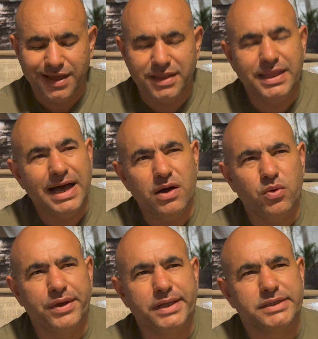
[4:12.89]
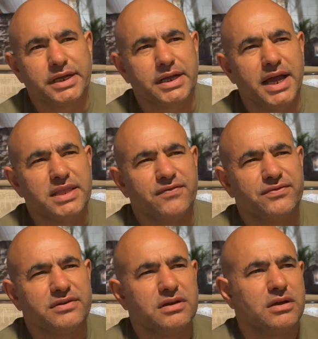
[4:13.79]
now it's a kind of
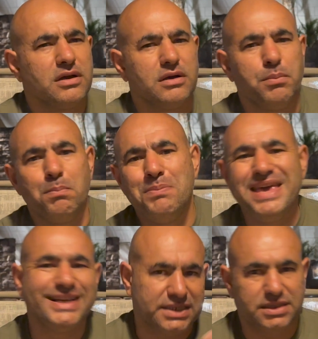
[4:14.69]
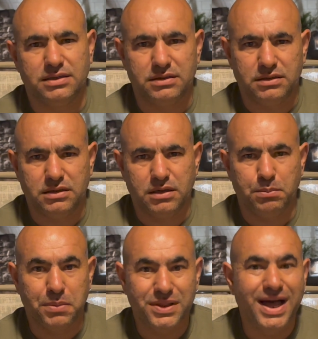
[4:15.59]
mixed
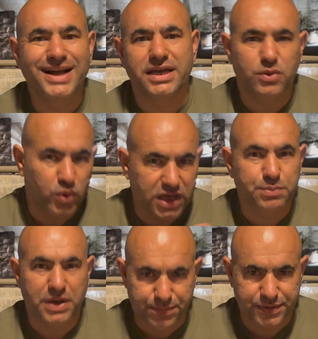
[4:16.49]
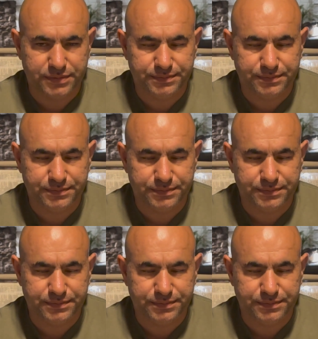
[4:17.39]
black and white pepper.